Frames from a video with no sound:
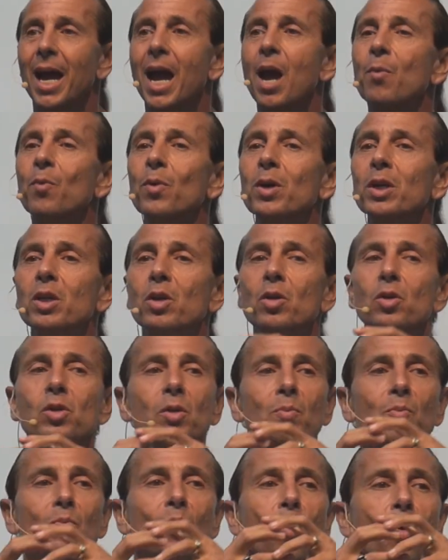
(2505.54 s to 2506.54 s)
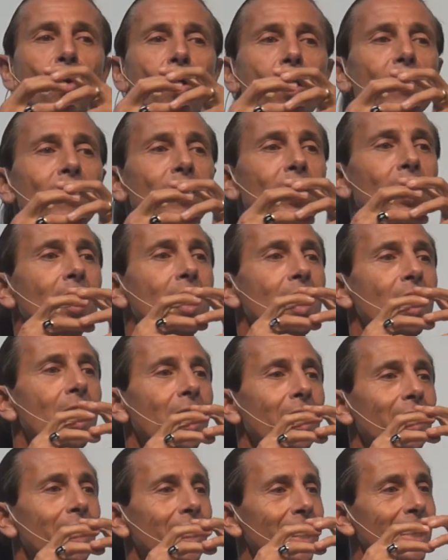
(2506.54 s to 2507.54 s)
And when there's more of a,
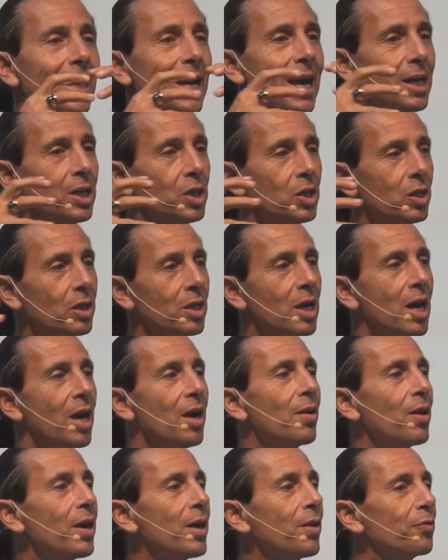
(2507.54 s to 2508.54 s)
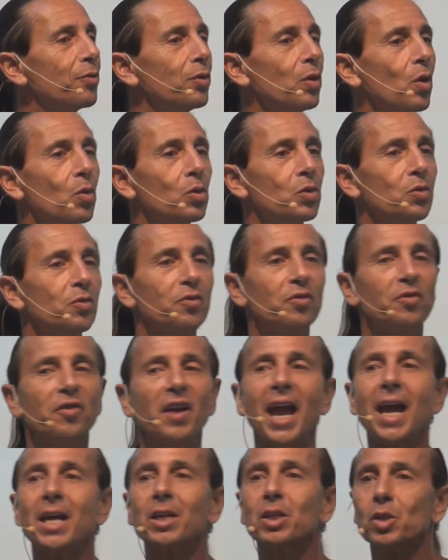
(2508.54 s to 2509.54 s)
a connection, it flows
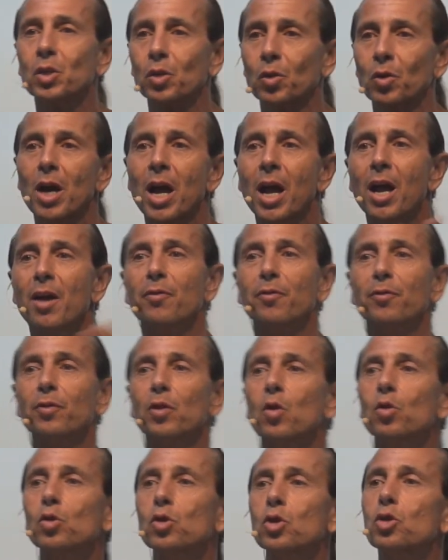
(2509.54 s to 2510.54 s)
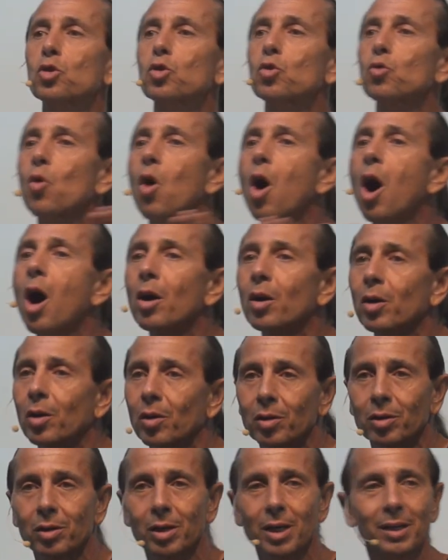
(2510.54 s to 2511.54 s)
faster, it flows
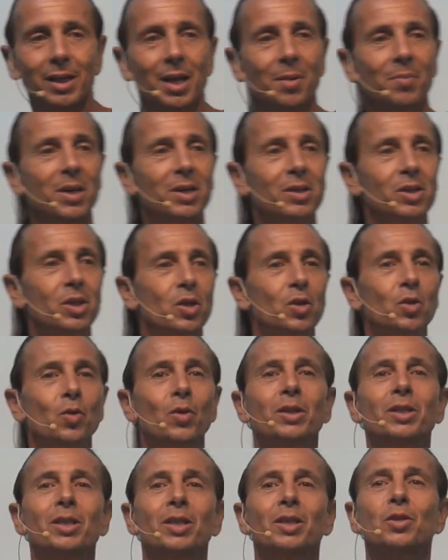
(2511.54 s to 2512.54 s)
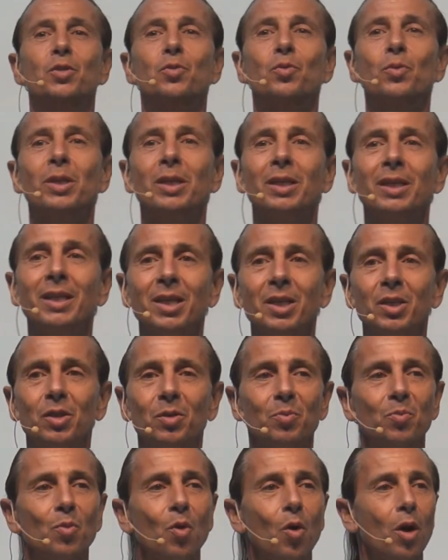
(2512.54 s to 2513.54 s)
stronger. That means the anointing is
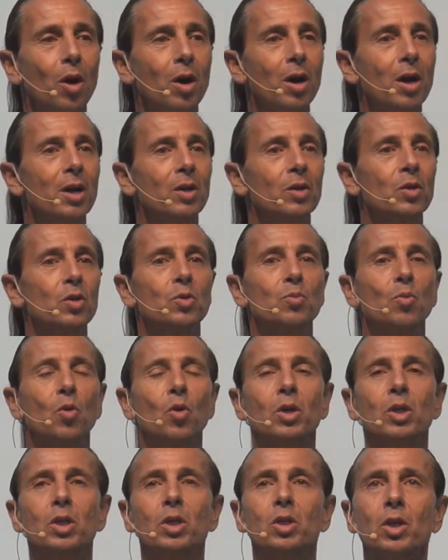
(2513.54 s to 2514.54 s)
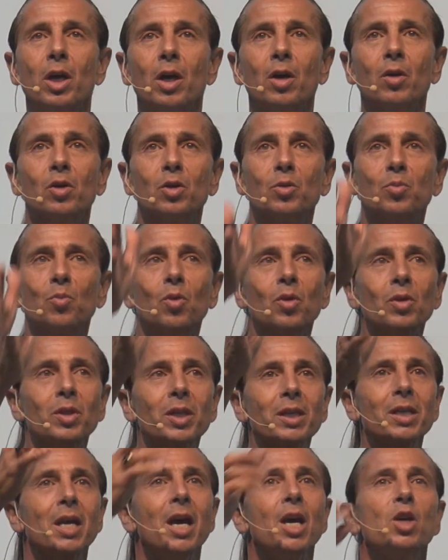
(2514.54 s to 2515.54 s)
released more. There's more desire, there's more
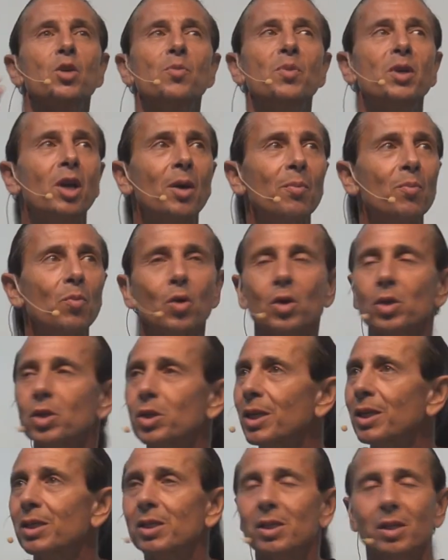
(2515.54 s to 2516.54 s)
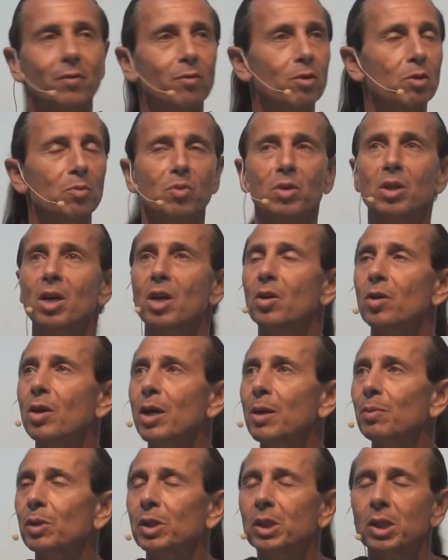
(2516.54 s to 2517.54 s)
things. You become more sensitive, you be,
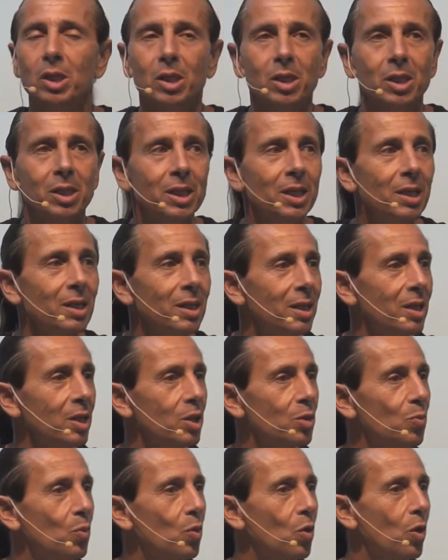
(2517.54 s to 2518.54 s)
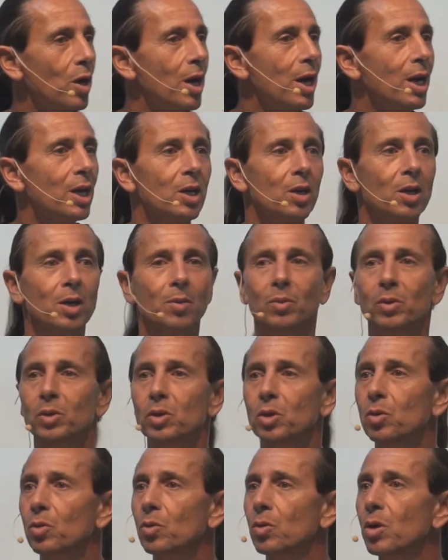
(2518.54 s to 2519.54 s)
you're able to see things more, you're able
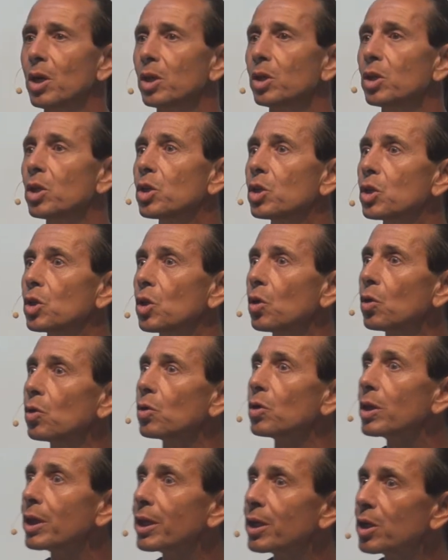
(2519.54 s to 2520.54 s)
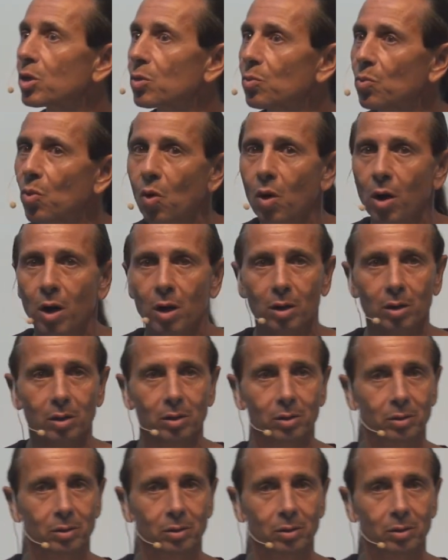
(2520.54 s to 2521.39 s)
to discern things more.